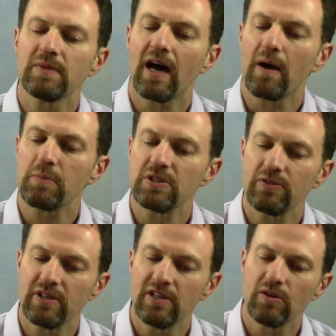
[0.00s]

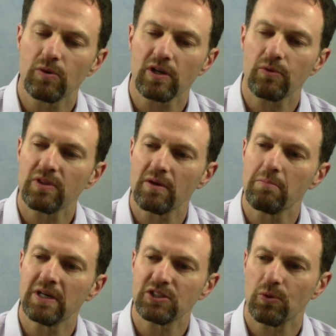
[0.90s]
opportunity to work with a
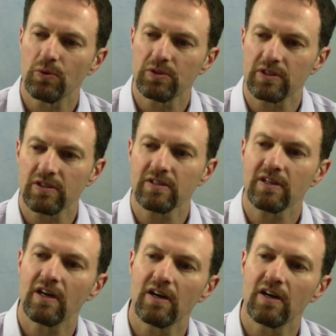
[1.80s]
much older